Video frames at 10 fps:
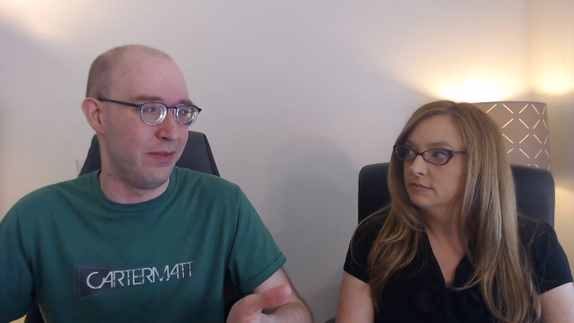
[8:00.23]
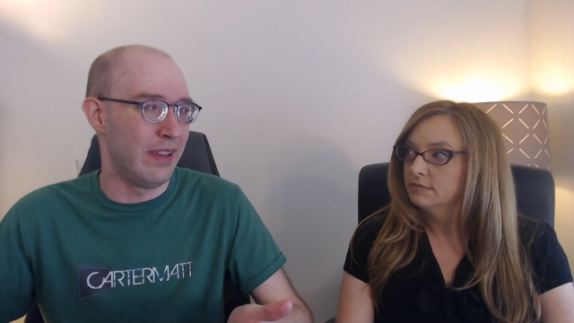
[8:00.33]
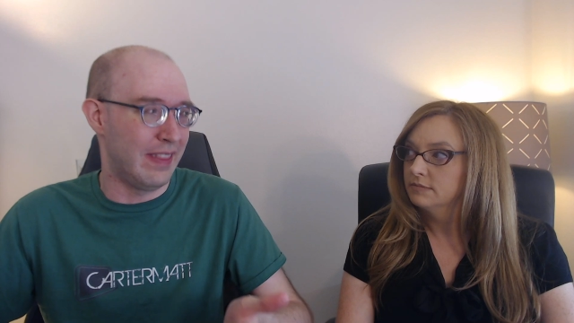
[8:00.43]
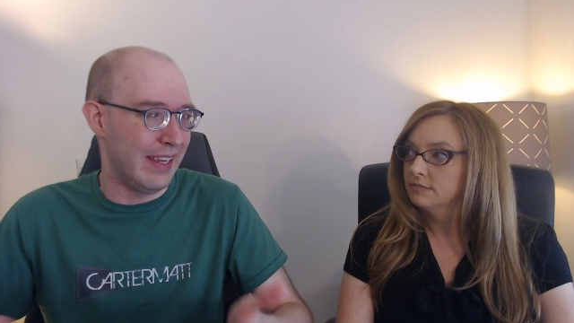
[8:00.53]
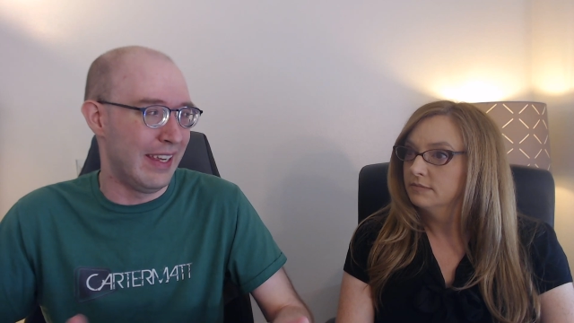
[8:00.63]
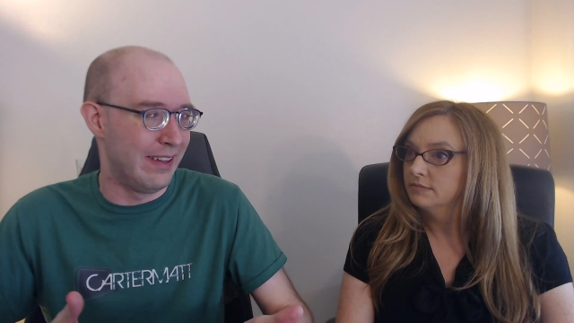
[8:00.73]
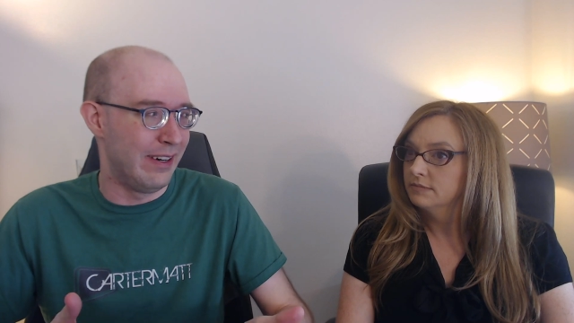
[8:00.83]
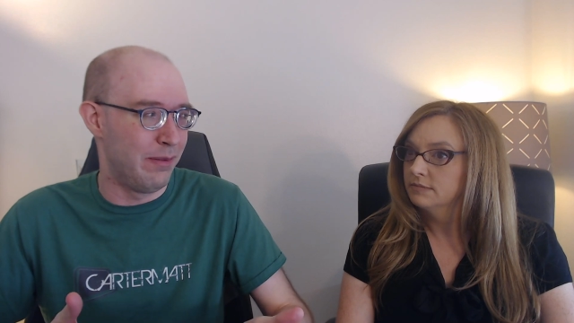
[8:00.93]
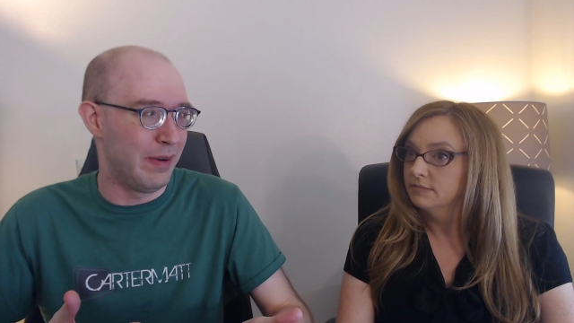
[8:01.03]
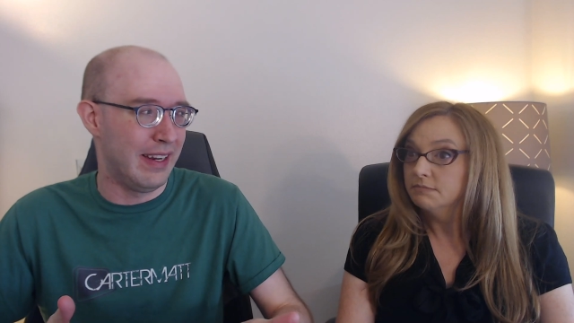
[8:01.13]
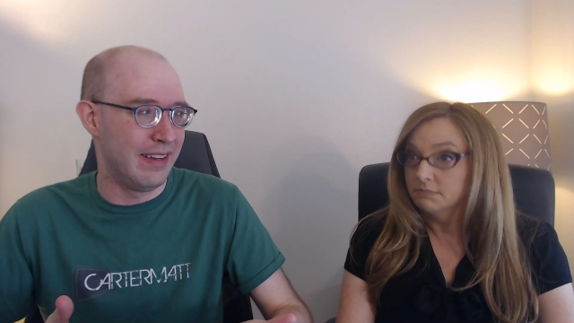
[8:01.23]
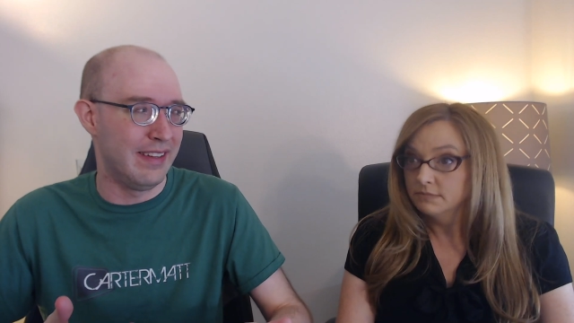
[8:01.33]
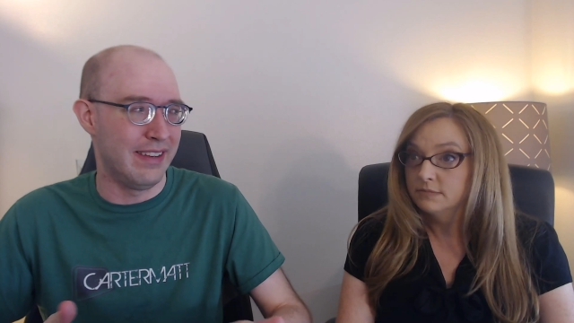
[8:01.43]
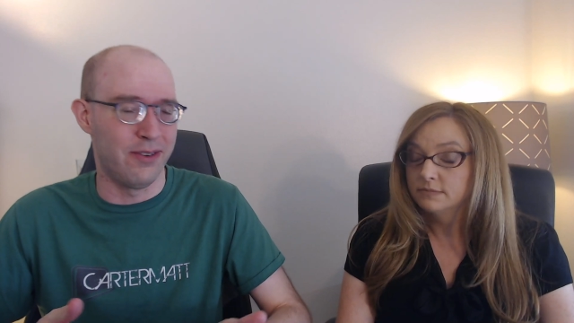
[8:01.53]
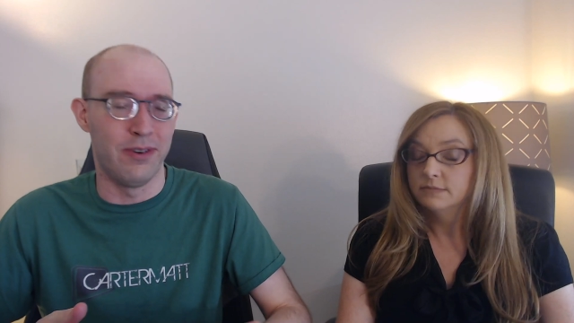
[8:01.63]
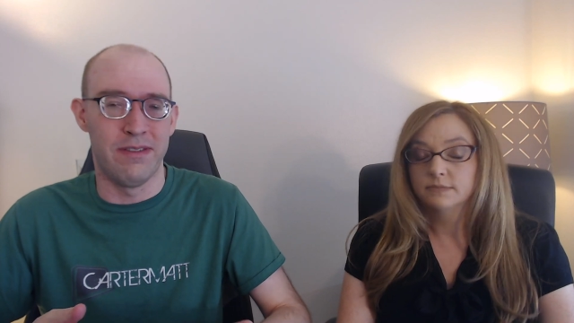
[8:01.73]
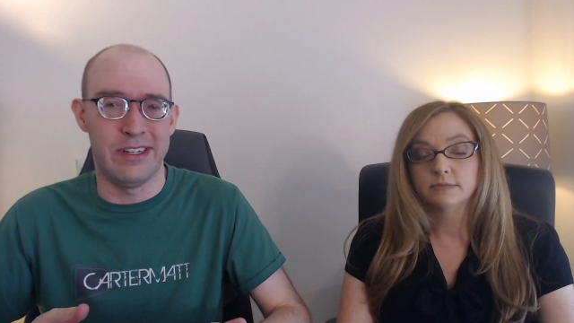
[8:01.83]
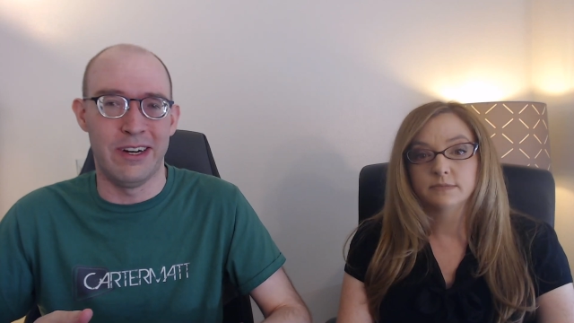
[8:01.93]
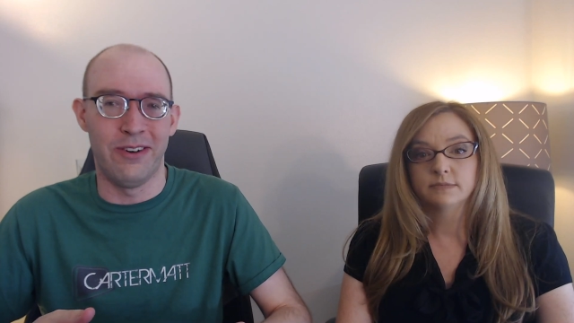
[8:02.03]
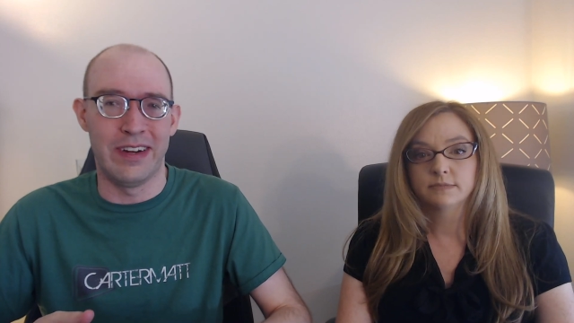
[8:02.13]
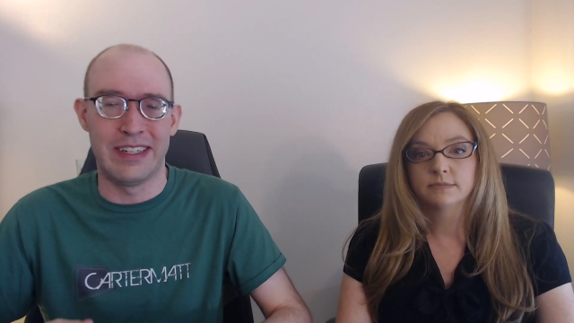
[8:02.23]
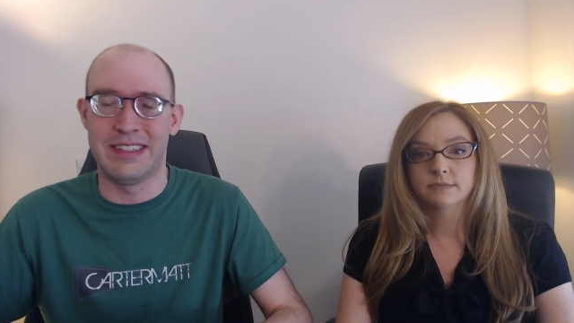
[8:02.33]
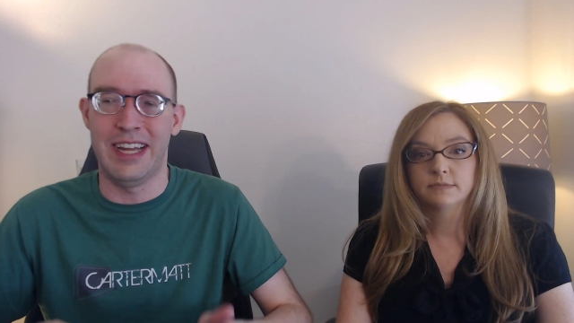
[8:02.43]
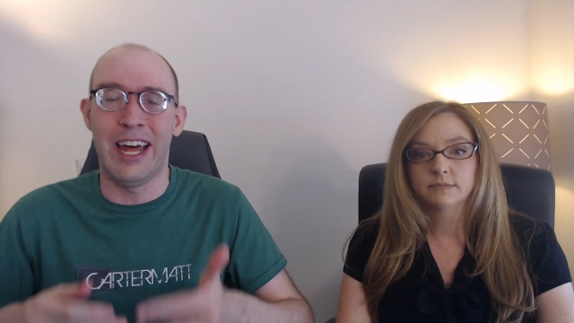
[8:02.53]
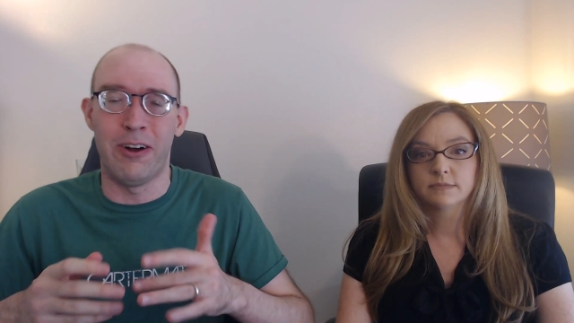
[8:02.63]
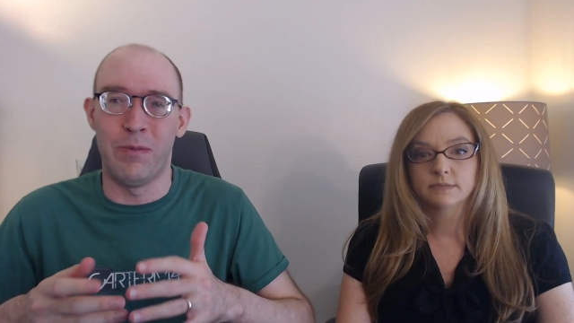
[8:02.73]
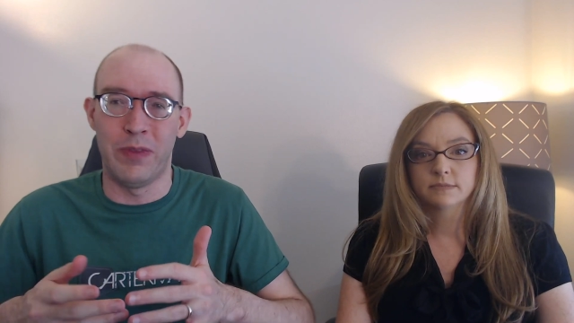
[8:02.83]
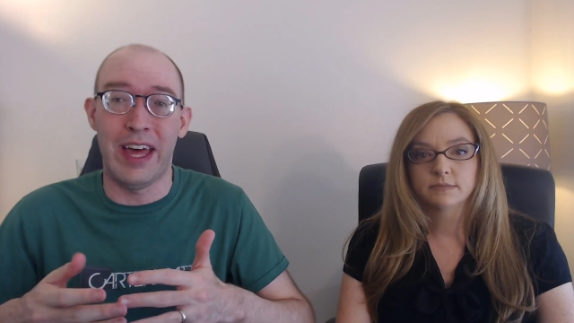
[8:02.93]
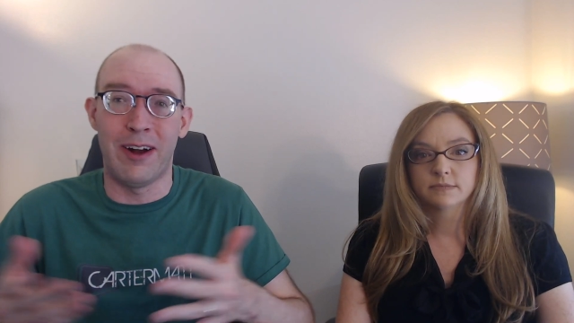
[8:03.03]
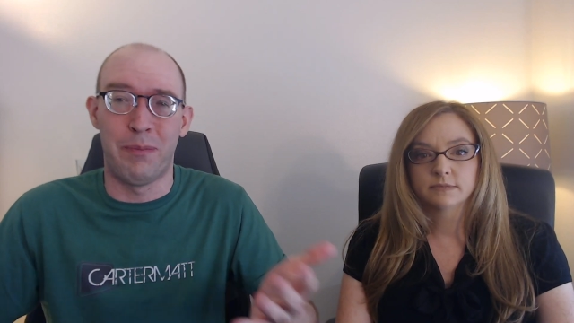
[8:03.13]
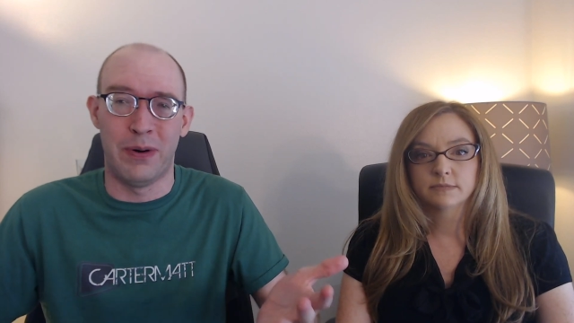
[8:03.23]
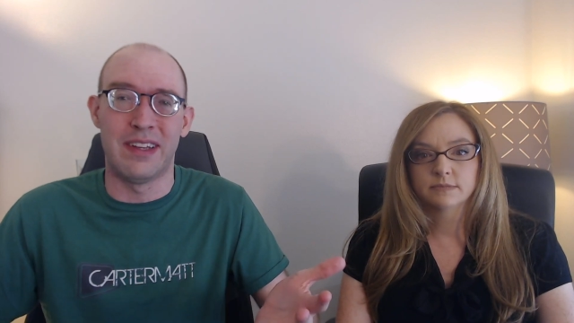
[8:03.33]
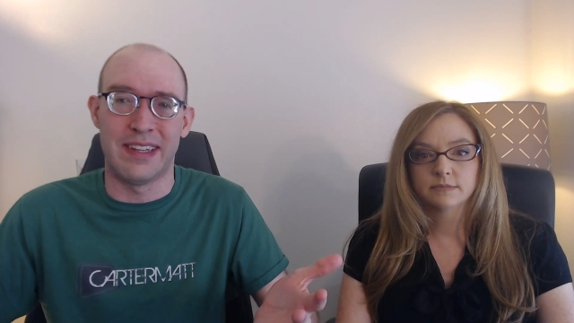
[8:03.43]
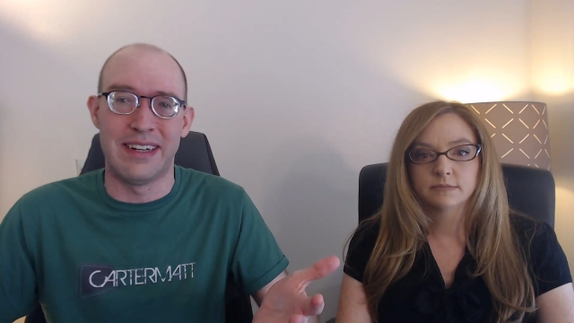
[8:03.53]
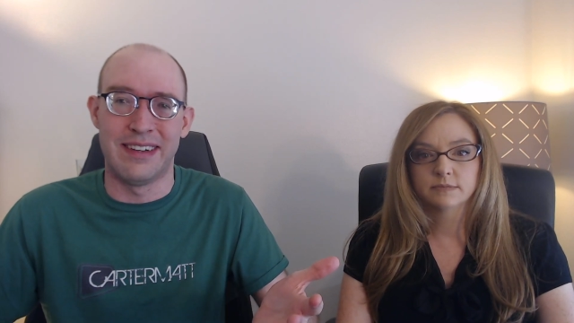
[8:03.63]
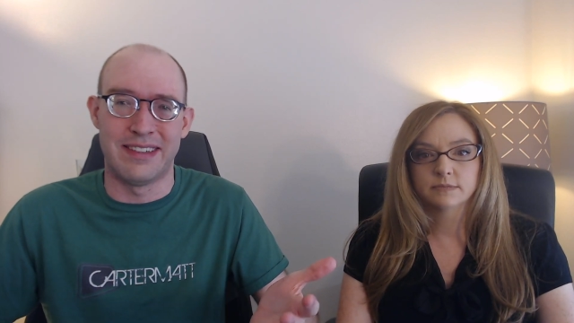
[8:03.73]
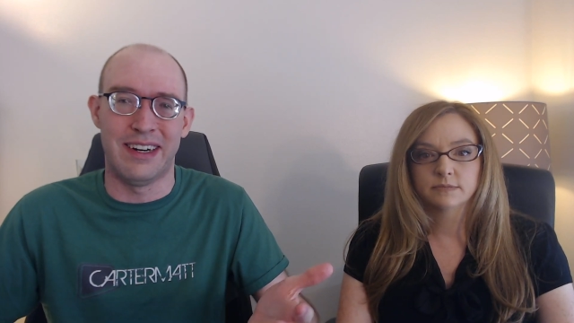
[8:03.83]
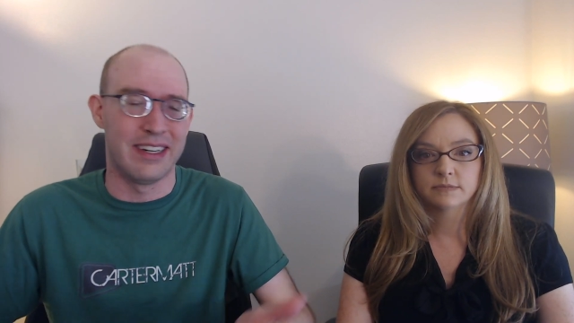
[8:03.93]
Speaker 1: with either, because it's sort of showing not all prisoners are